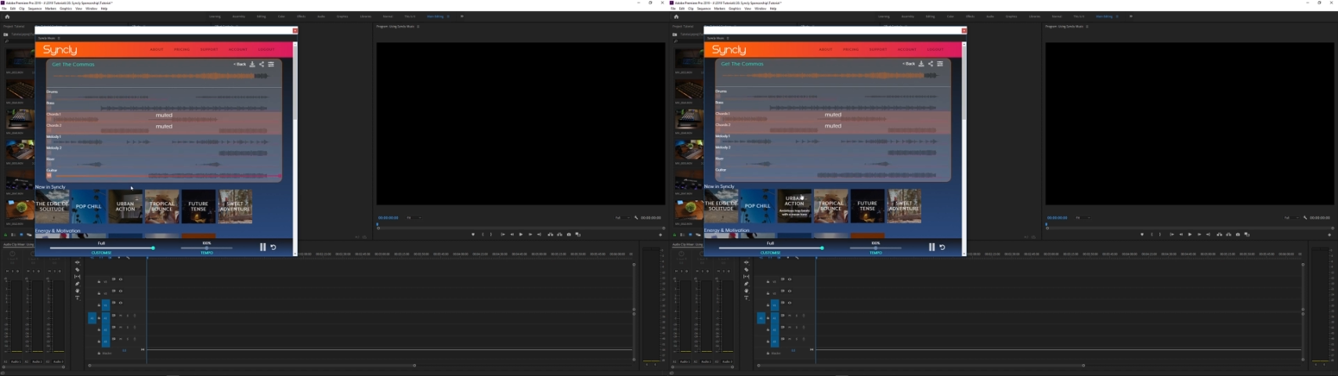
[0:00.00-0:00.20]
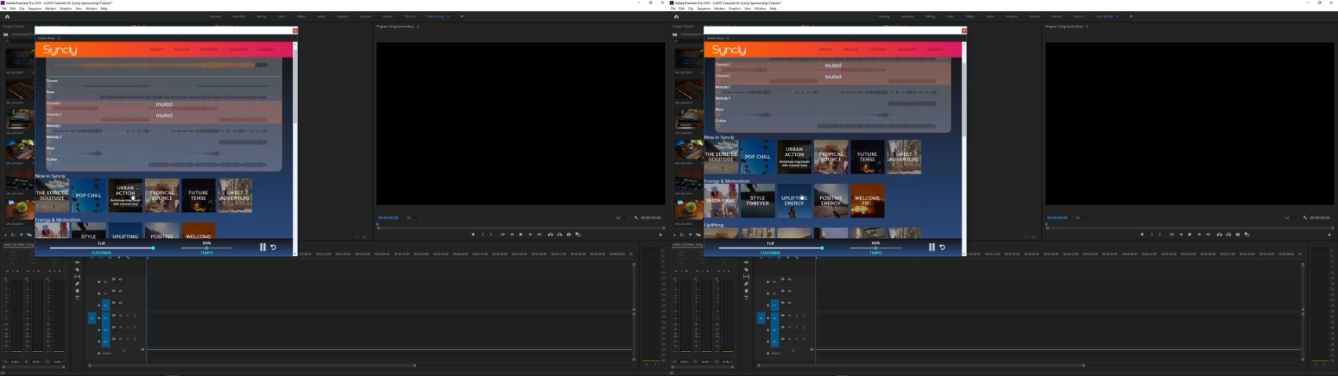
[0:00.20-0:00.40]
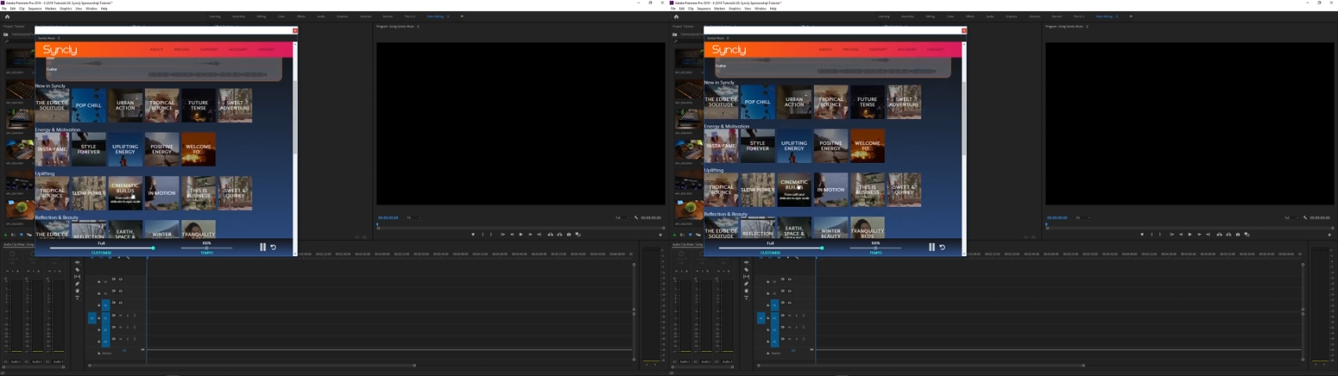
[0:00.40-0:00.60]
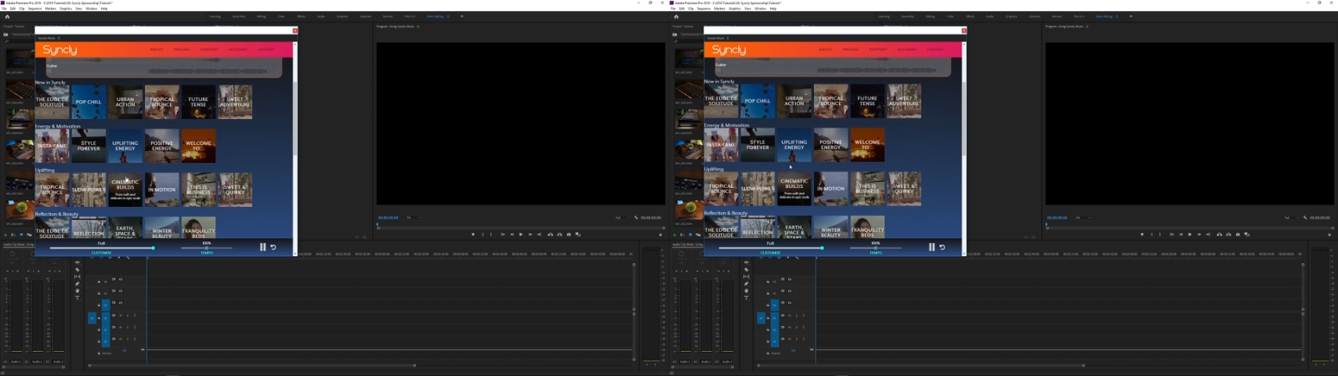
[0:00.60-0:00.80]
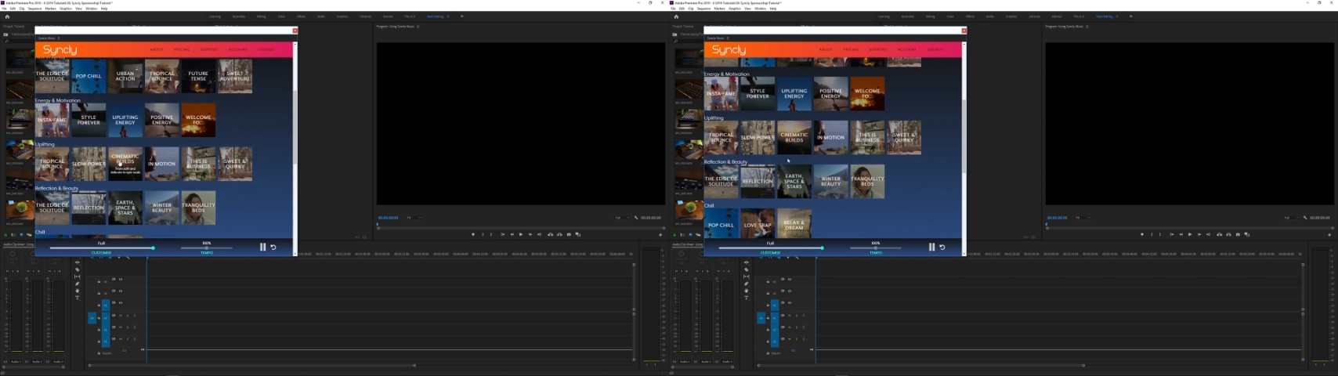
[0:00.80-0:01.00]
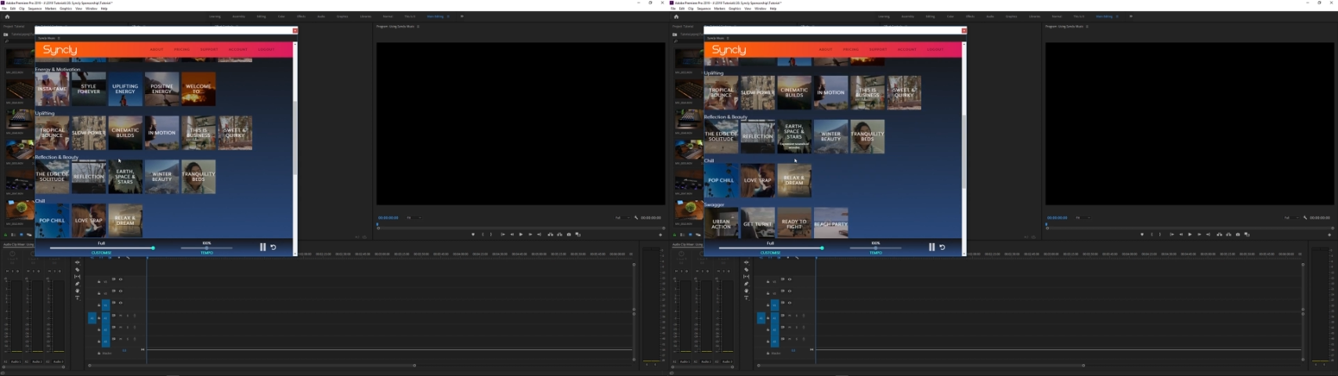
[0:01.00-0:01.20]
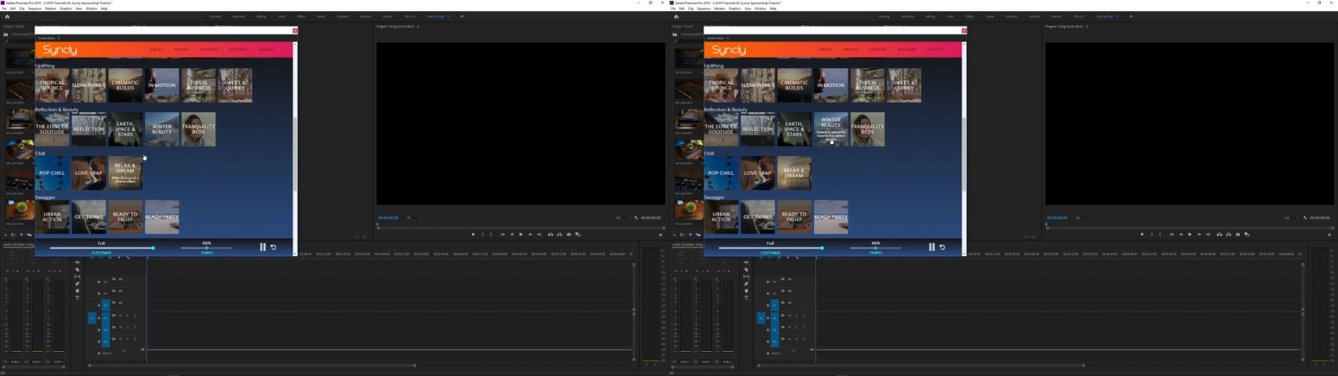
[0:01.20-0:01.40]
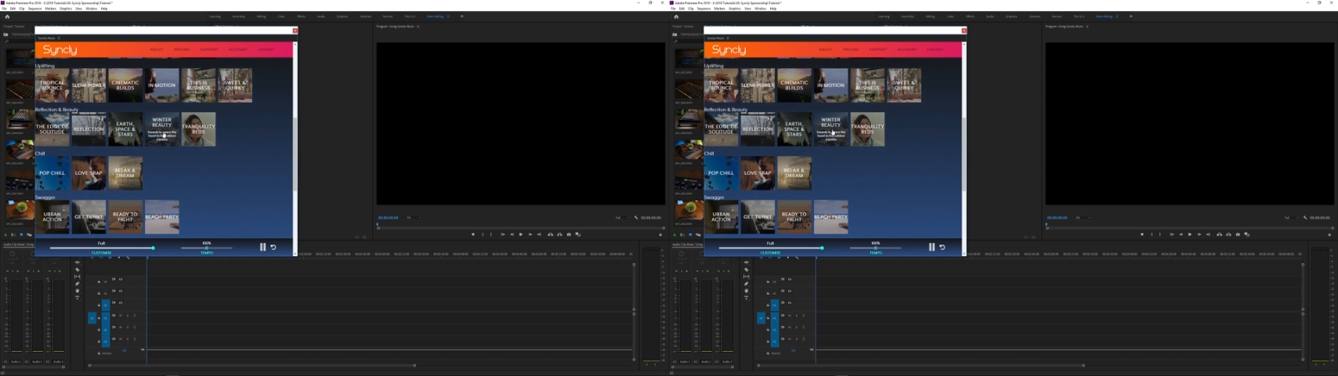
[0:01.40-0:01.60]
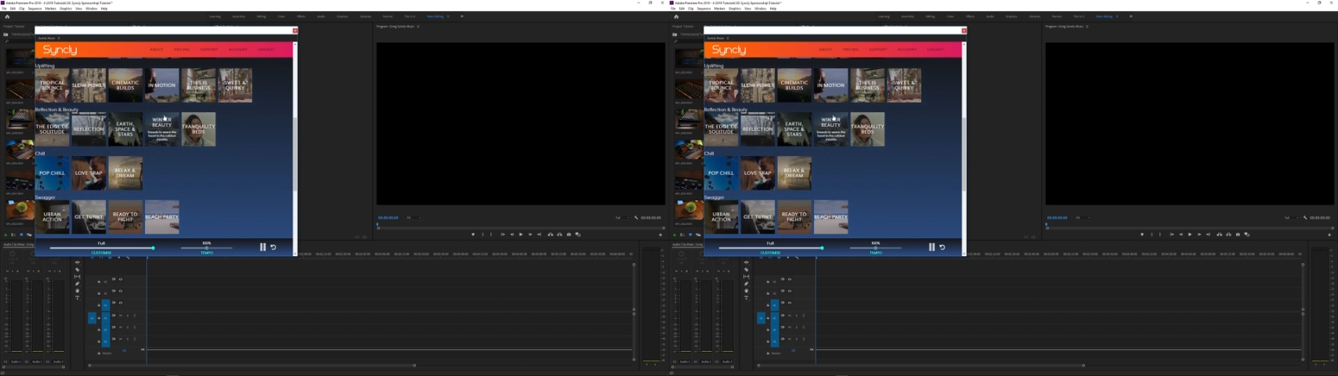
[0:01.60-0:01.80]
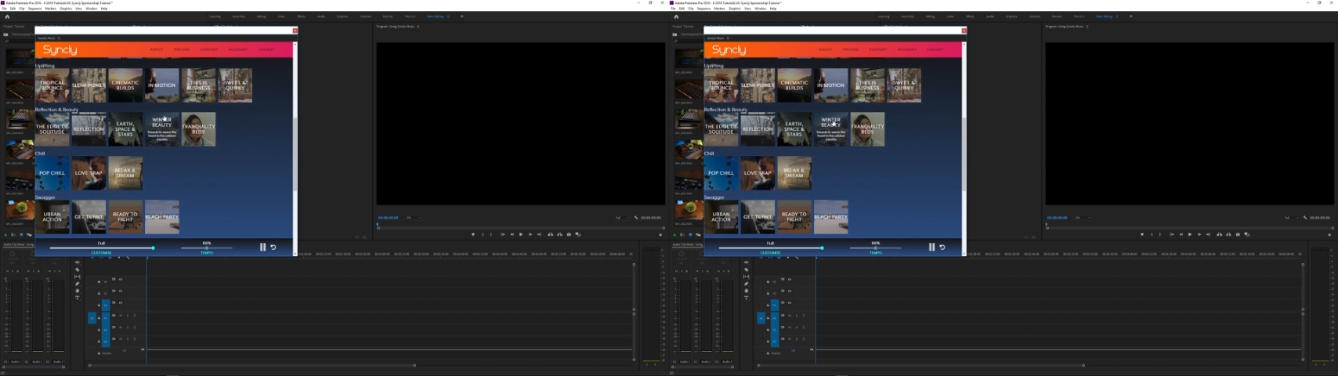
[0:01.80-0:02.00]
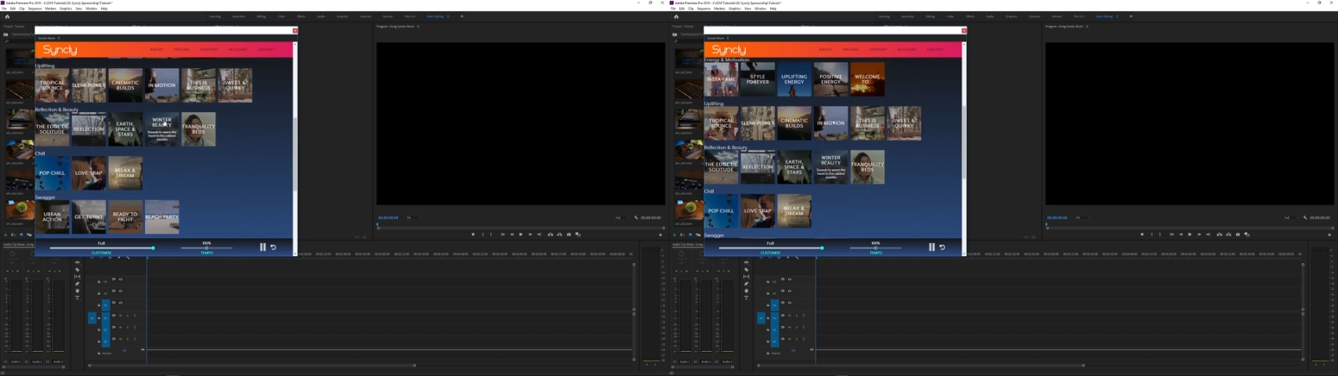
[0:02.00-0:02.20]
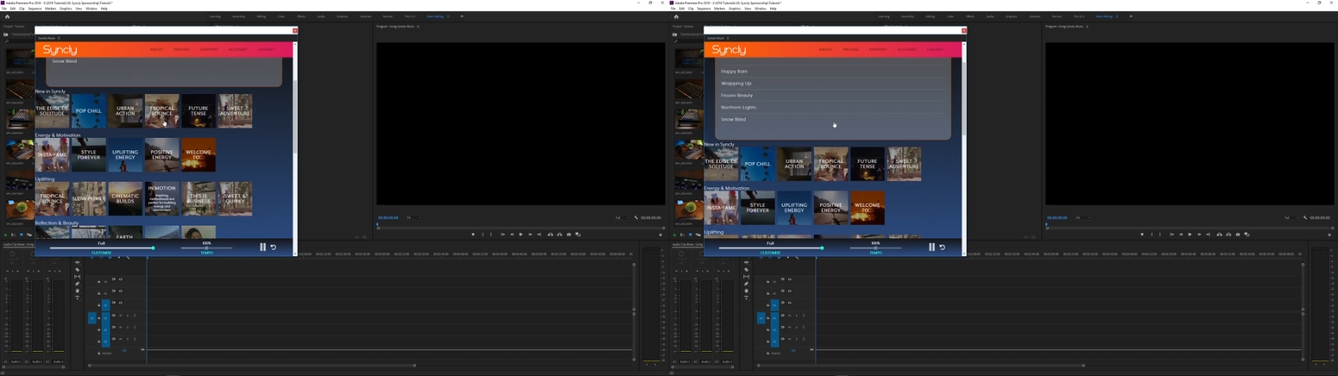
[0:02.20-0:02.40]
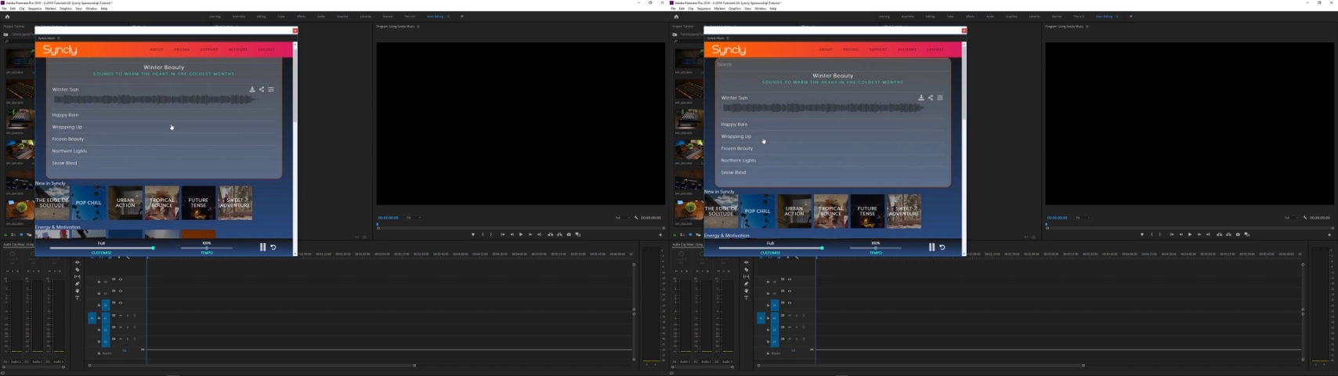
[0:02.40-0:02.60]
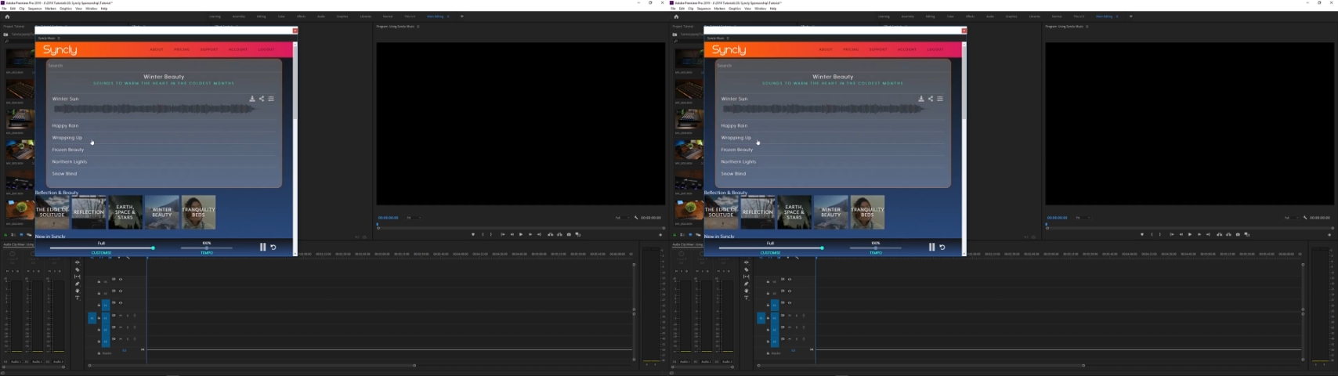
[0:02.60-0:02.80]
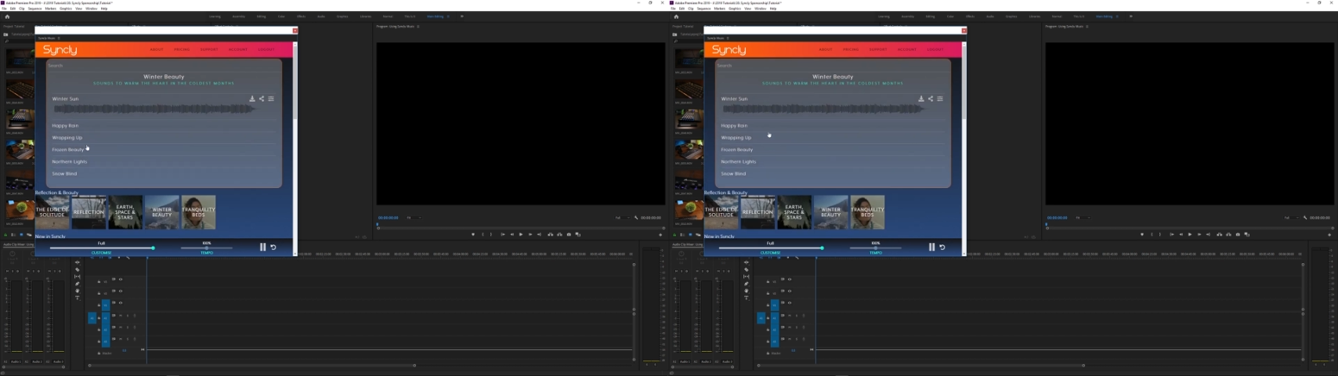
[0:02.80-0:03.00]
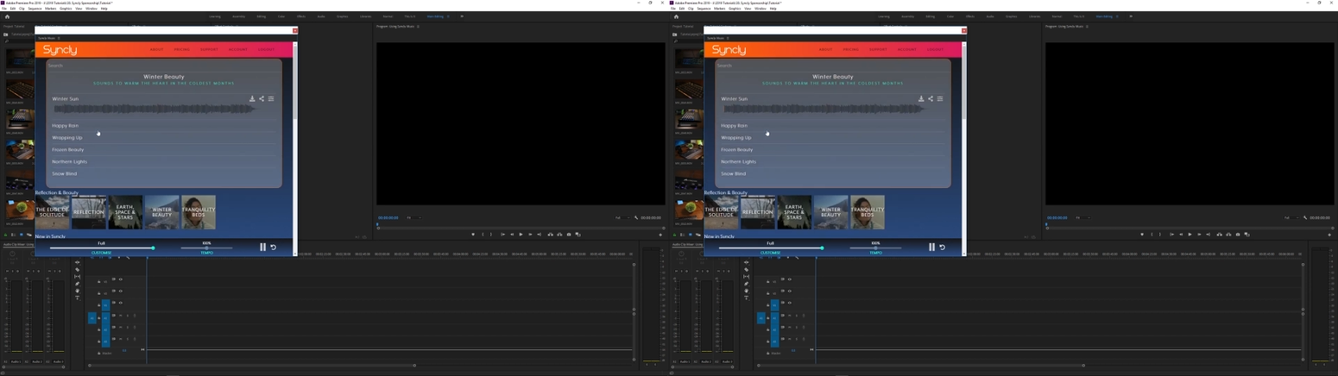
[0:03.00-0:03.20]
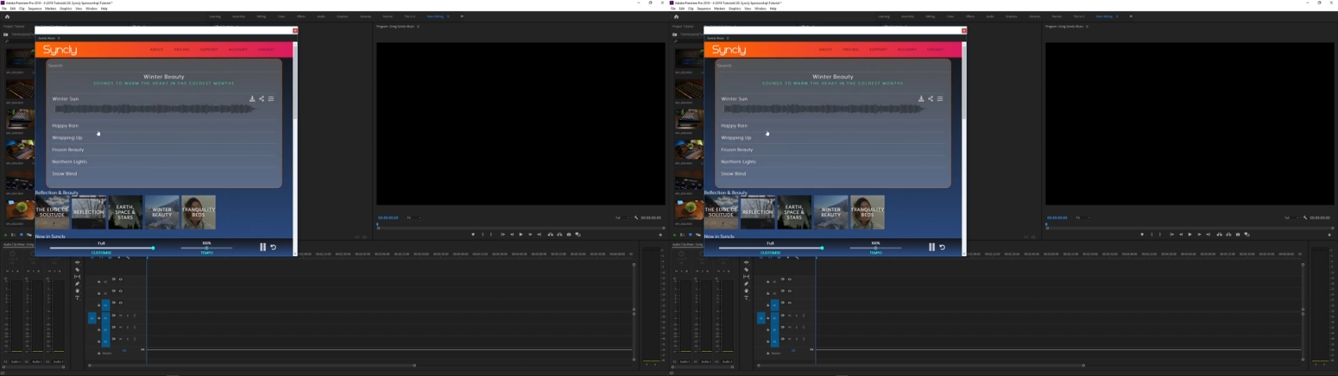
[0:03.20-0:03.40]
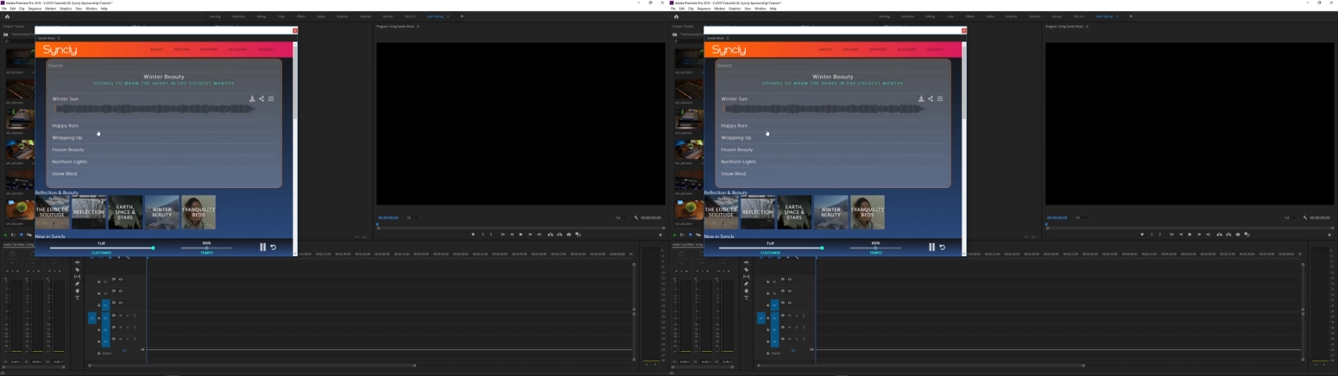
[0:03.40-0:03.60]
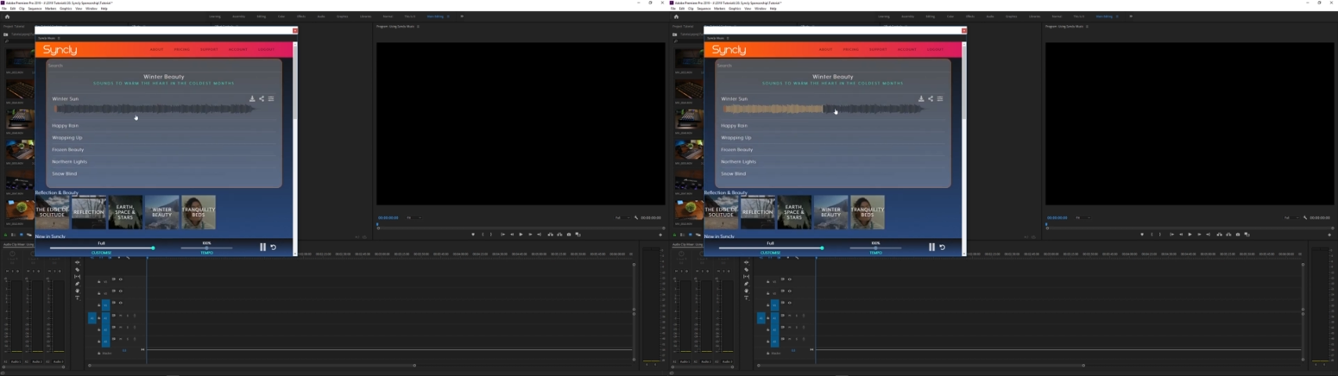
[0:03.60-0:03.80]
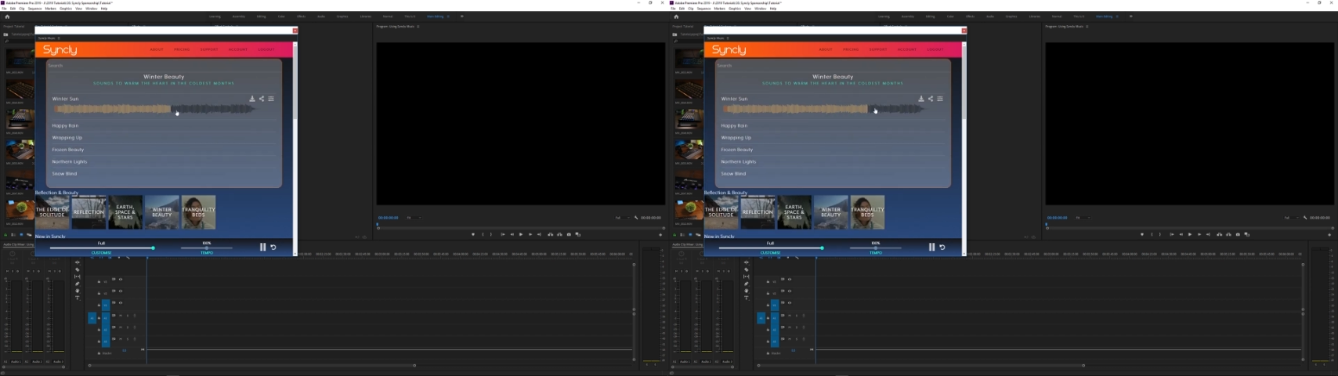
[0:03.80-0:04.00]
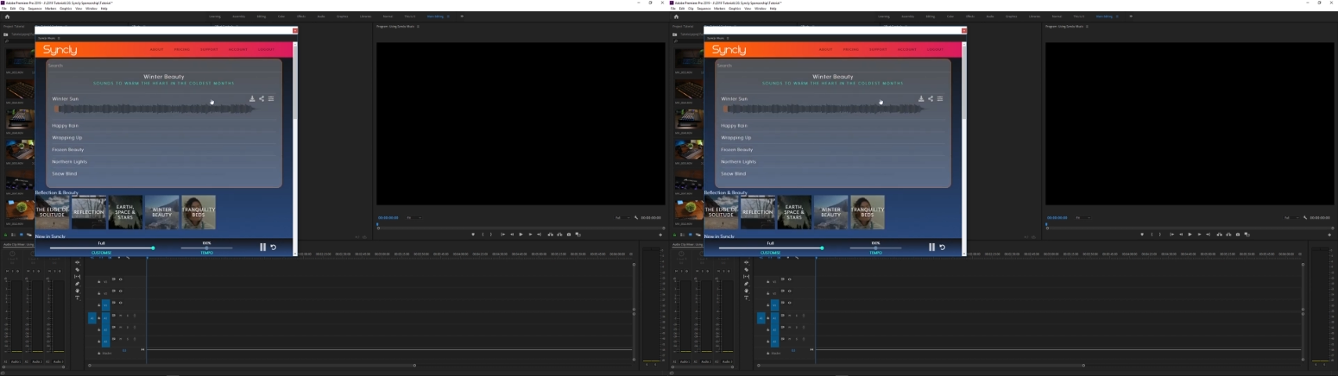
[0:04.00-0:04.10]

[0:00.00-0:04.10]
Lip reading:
Nobody's mouth can be seen.